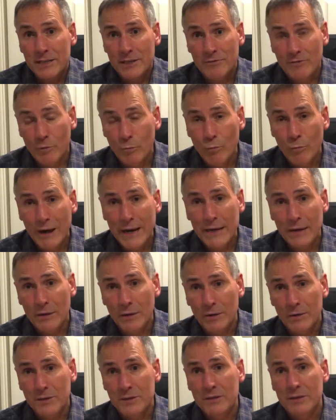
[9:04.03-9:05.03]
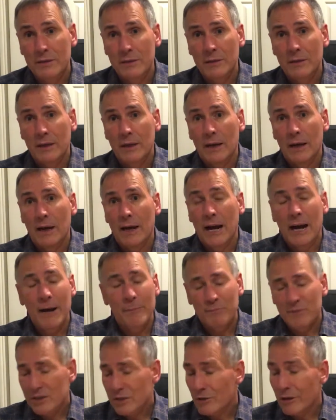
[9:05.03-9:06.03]
is from weight loss.
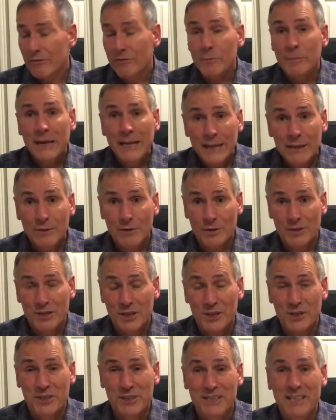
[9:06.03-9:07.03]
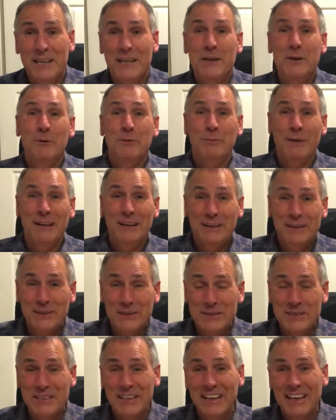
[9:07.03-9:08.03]
From heat loss, I should say, not weight
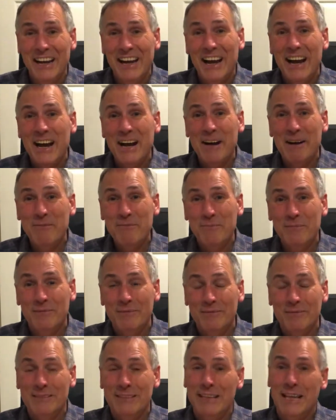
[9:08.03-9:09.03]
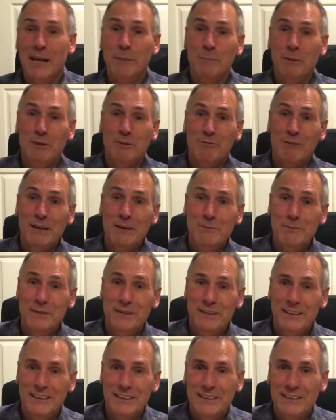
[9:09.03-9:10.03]
loss. That would be great,
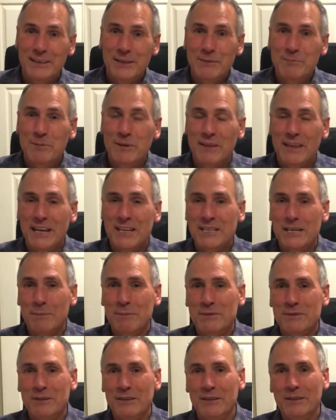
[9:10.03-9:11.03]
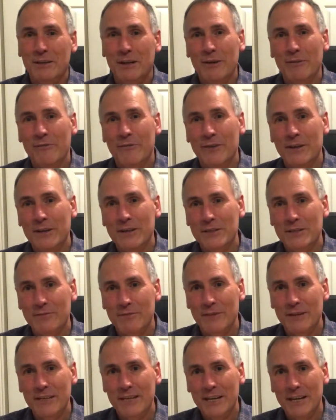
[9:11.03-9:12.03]
wouldn't it? Put that up as a fitness
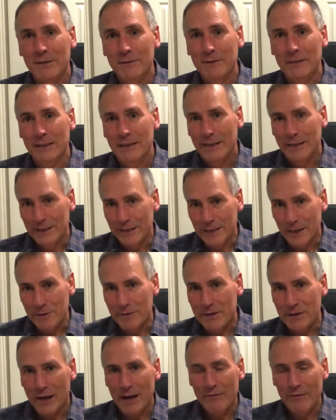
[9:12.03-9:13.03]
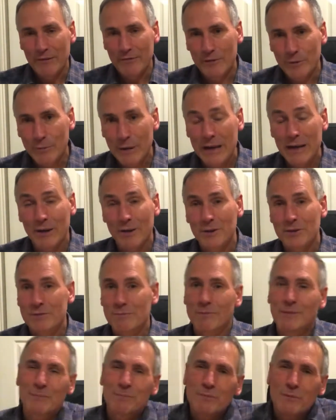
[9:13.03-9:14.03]
video. Go diving for weight loss.
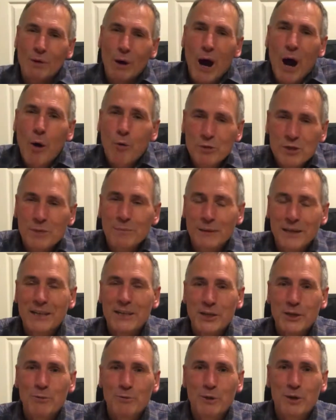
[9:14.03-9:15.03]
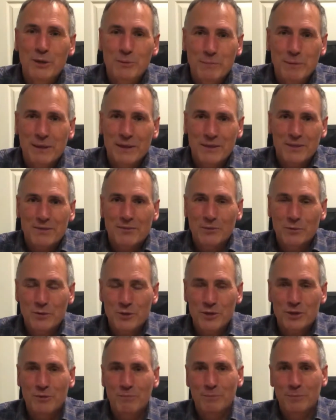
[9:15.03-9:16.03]
Ultimately you would, because of
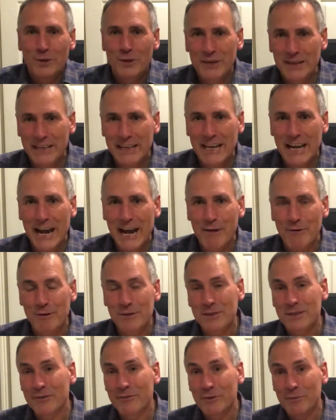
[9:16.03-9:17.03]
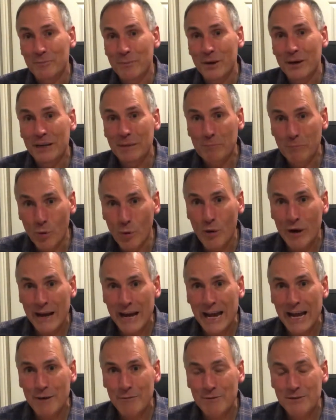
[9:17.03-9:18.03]
course you're burning calories, and if you're burning more
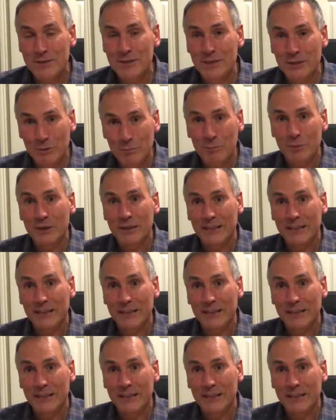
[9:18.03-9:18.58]
calories than you're